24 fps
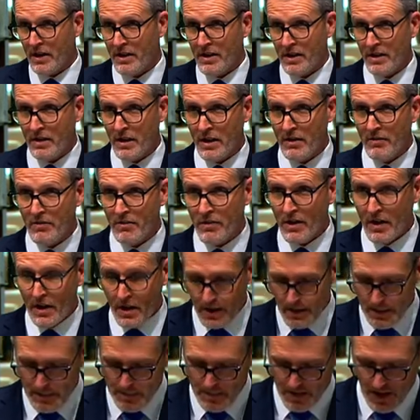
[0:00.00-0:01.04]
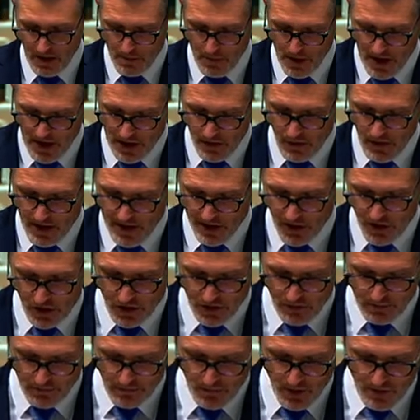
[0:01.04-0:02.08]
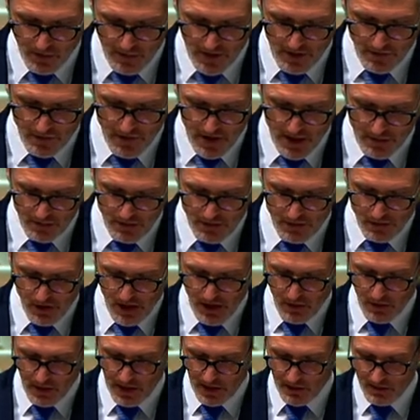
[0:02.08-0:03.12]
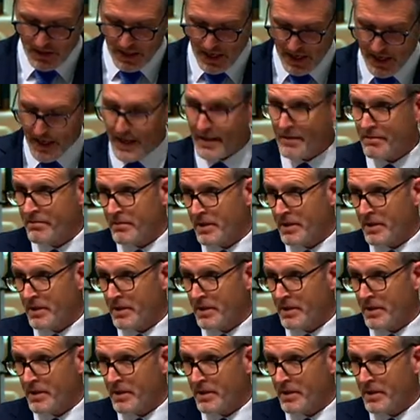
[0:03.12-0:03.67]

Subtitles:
did live in Maharashtra with my family for a year when I was 8.